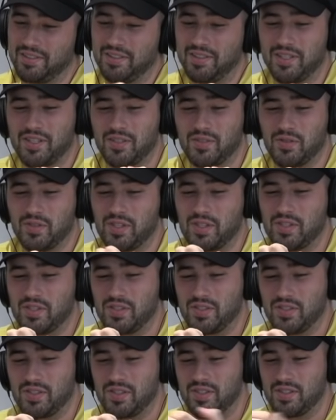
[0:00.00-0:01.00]
This this
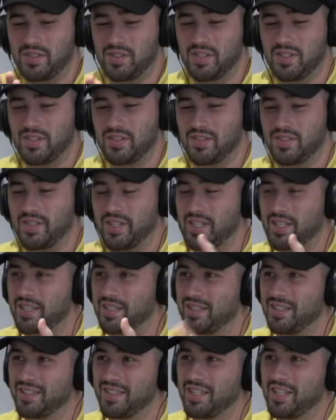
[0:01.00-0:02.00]
is this is like,
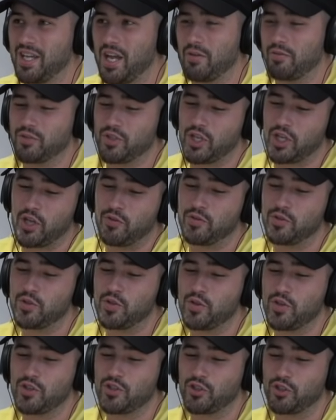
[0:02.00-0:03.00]
everyone's like, if you do
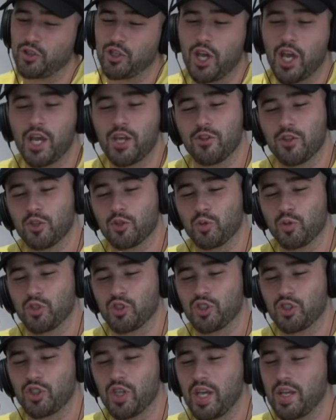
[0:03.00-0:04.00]
this, you're gay. This one's
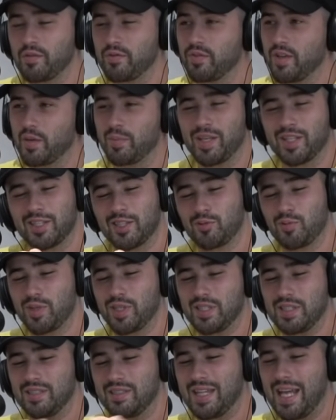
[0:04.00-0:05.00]
safe. And I'm like, this one
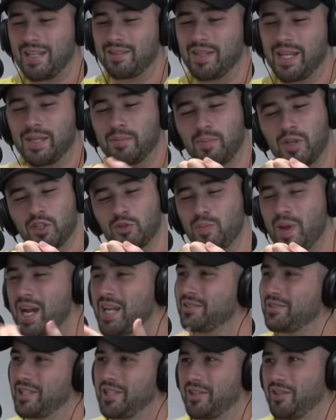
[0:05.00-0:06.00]
isn't that like much
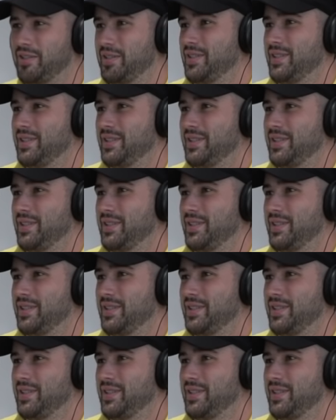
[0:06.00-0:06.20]
manlier.